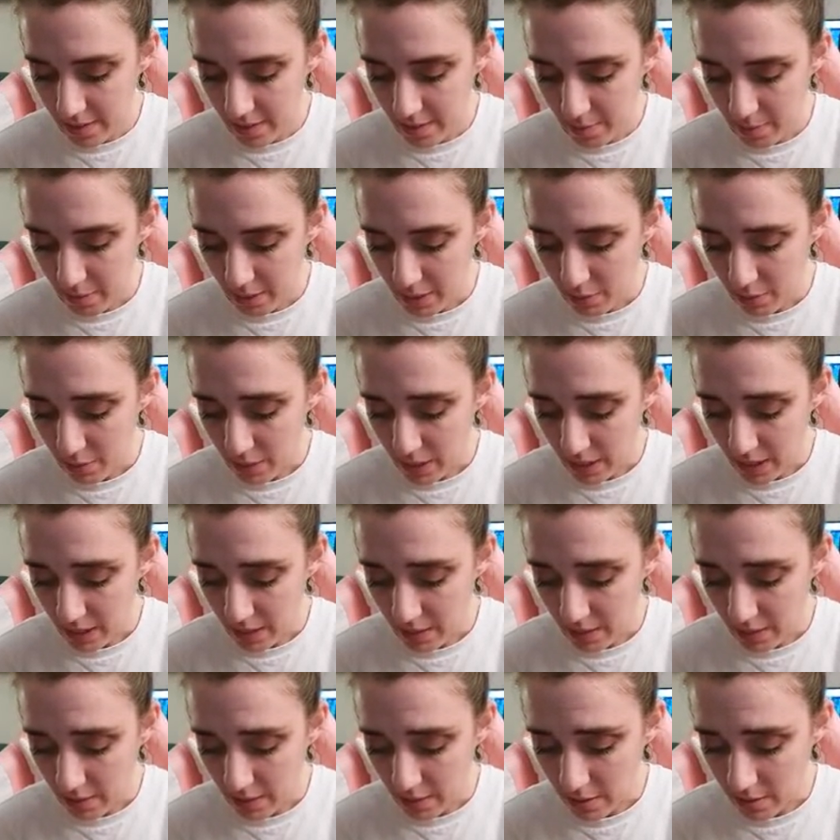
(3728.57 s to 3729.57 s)
But it
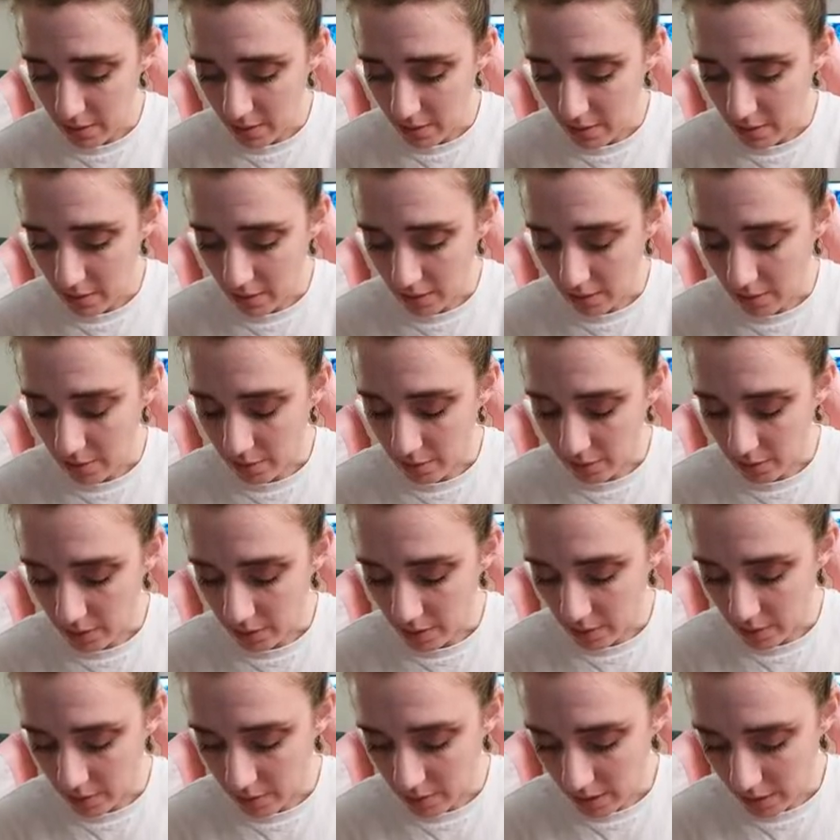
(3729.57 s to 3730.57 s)
rained literally
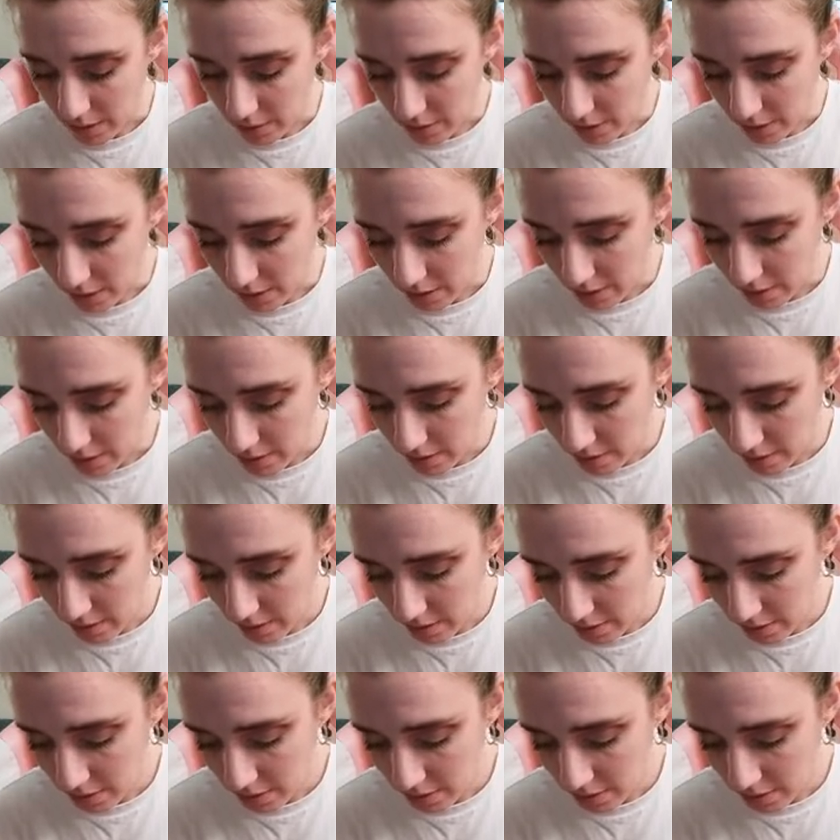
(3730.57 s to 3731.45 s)
the entire day. So.